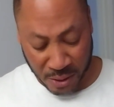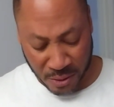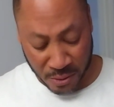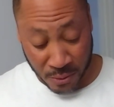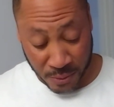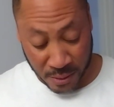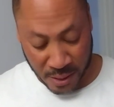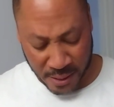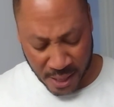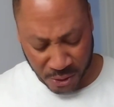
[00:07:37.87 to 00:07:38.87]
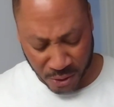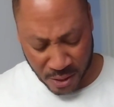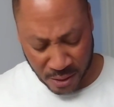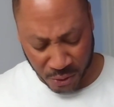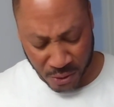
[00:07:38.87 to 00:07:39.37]
that they're doing at
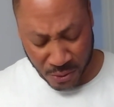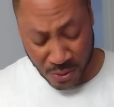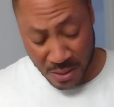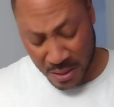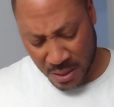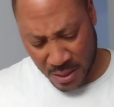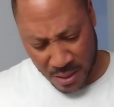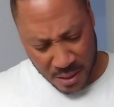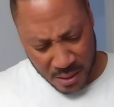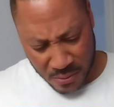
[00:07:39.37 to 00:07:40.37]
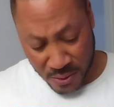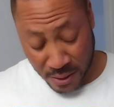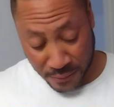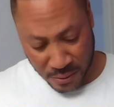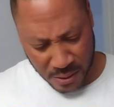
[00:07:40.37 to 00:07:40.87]
Oskar, so
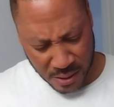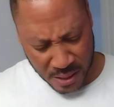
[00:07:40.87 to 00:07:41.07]
whatever.